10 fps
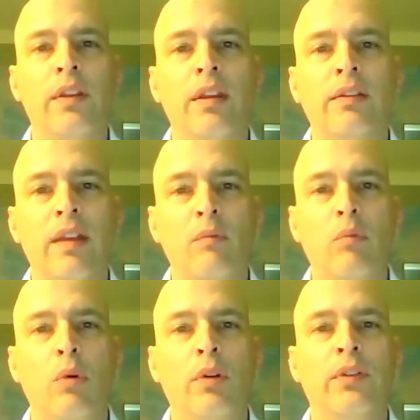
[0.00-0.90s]
and then 10
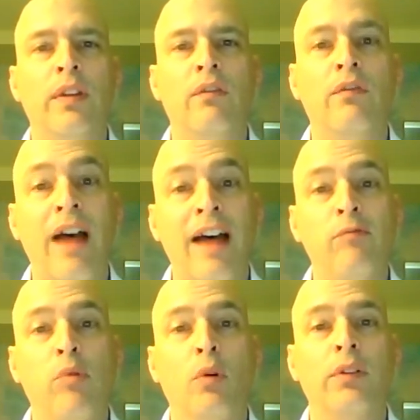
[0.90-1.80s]
points, and then
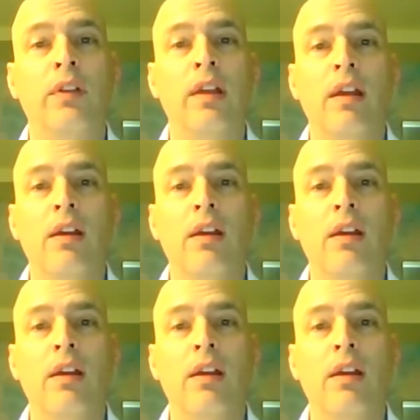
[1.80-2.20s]
5 points,